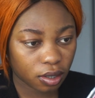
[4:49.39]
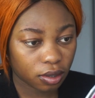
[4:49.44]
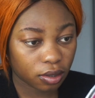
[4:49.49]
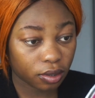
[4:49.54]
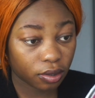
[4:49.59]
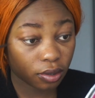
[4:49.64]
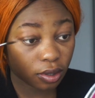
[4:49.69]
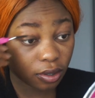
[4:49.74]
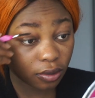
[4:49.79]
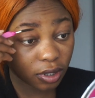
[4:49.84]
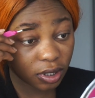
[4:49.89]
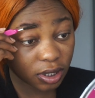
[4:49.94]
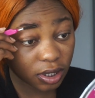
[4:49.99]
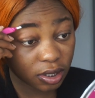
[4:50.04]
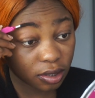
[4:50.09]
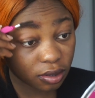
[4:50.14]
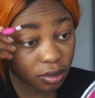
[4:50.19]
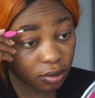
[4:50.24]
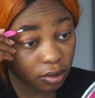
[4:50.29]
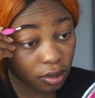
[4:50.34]
You always
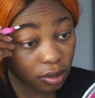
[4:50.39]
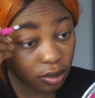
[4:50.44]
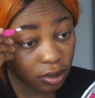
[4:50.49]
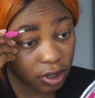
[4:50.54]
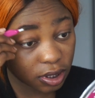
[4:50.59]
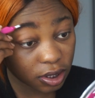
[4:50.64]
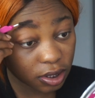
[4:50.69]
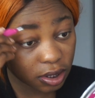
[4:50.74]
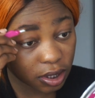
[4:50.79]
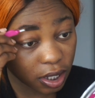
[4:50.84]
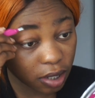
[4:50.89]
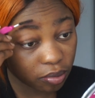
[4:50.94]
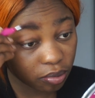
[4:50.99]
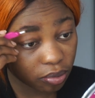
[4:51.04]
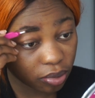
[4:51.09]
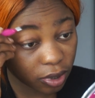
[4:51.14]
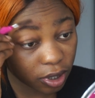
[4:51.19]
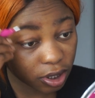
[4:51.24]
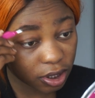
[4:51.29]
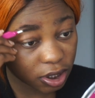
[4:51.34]
need to go in and
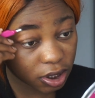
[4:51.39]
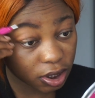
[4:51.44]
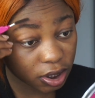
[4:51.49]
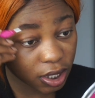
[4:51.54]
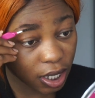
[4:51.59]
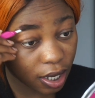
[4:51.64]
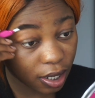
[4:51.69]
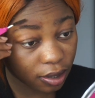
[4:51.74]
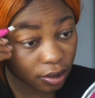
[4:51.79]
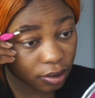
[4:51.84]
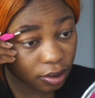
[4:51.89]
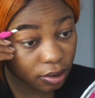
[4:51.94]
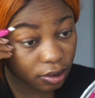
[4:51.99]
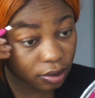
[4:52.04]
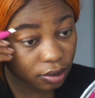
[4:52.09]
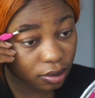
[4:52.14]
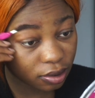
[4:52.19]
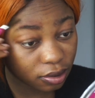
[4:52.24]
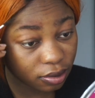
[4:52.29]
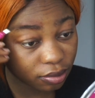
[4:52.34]
brush it out
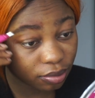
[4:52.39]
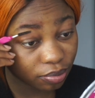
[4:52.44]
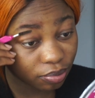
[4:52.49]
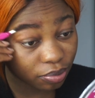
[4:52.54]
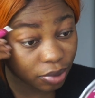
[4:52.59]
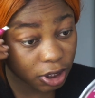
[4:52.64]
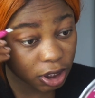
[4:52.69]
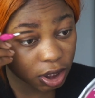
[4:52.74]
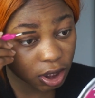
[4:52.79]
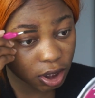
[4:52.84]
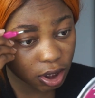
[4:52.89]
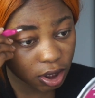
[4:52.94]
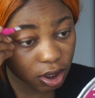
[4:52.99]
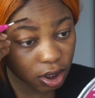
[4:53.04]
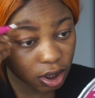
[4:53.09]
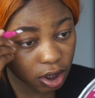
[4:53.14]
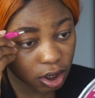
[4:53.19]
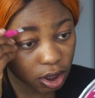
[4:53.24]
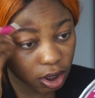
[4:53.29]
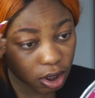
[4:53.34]
to be
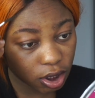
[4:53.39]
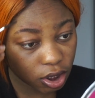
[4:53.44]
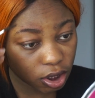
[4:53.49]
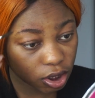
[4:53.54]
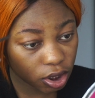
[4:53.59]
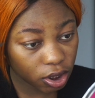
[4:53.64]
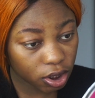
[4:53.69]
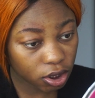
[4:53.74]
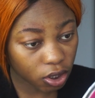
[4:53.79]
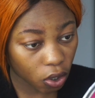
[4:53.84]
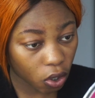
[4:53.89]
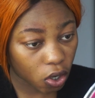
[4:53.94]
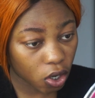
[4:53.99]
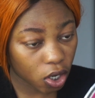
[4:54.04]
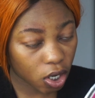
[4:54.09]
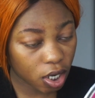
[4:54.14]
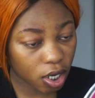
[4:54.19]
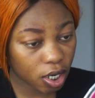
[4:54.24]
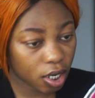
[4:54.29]
sure.